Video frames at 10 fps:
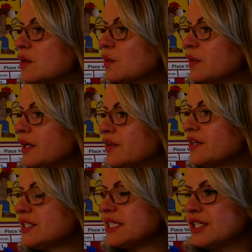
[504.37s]
where their
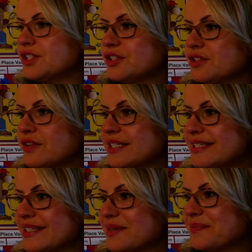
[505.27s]
teacher greets
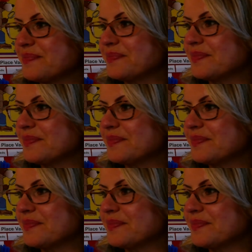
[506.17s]
them.